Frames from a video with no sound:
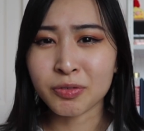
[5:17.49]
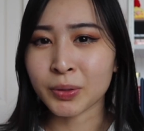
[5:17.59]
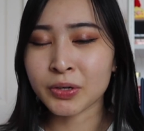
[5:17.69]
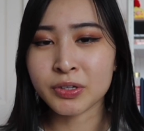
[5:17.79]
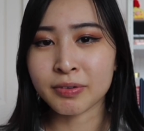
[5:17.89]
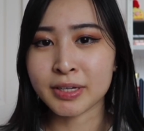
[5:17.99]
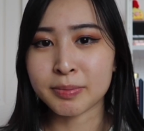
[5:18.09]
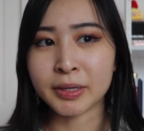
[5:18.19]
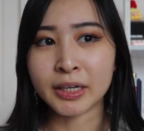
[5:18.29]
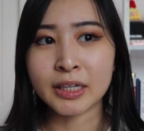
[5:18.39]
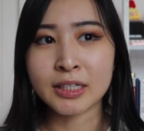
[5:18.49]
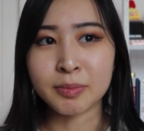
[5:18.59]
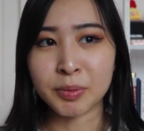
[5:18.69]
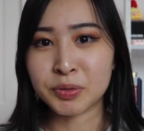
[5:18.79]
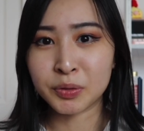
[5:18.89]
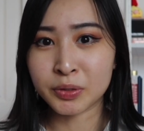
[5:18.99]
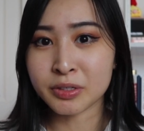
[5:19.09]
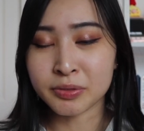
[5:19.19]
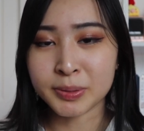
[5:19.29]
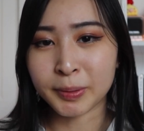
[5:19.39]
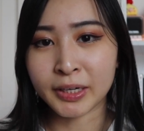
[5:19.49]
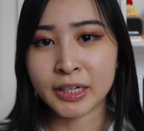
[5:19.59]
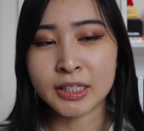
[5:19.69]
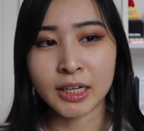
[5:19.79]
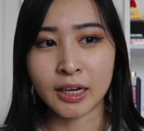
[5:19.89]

four years of experience, maybe two years of experience,